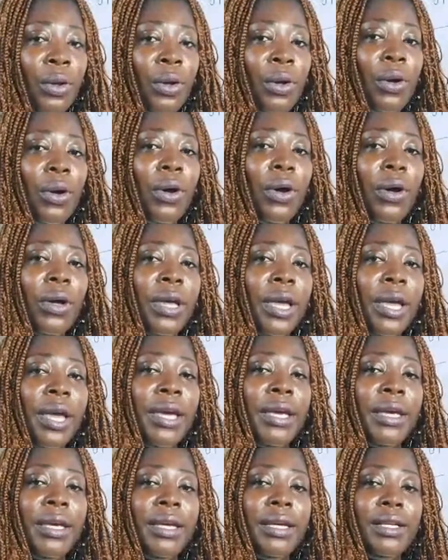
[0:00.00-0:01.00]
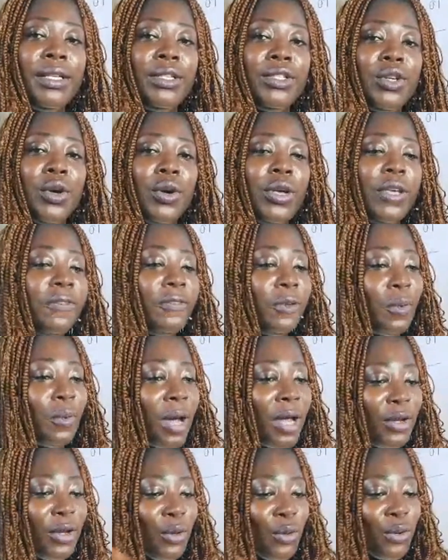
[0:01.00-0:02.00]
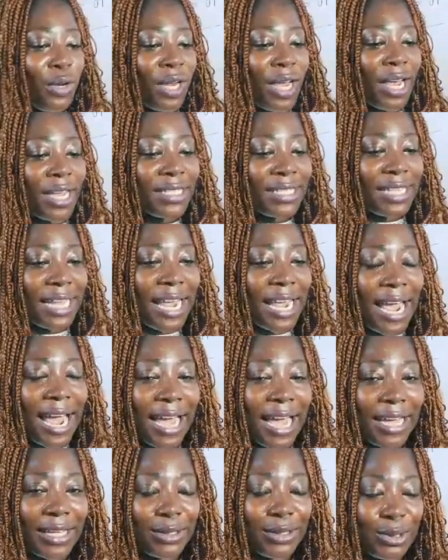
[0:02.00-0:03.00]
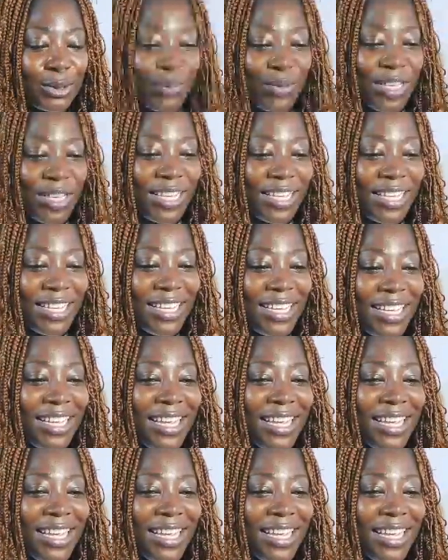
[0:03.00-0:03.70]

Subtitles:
Okay, so if you are new here, say hi to me.